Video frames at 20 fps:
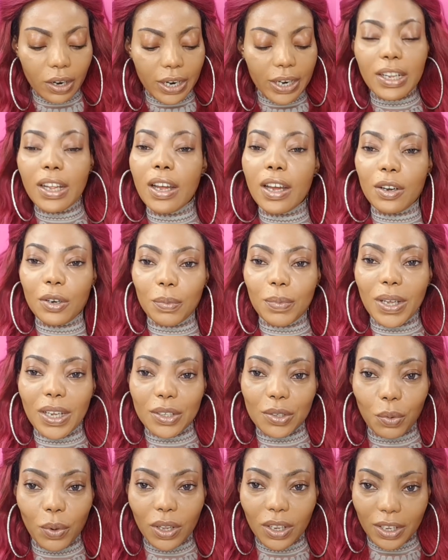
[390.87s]
Alright, I
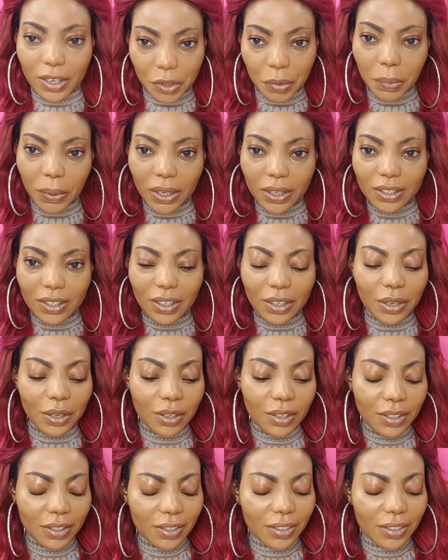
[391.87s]
hope that's well explained.